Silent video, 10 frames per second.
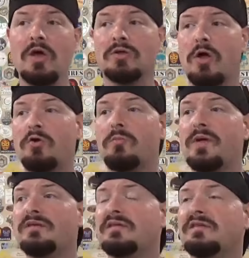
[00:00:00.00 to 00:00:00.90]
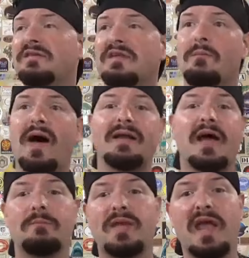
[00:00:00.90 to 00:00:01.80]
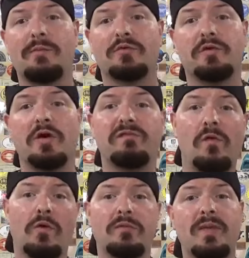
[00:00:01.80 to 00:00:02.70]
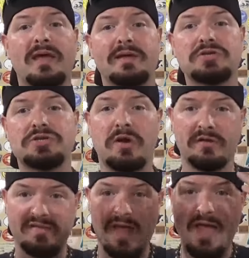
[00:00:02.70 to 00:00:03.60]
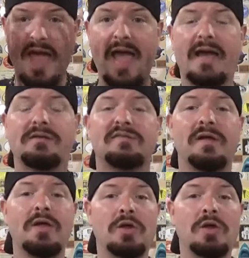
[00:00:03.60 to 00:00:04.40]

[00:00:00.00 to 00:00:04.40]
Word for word: local businesses that might not be able to afford making shirts hats,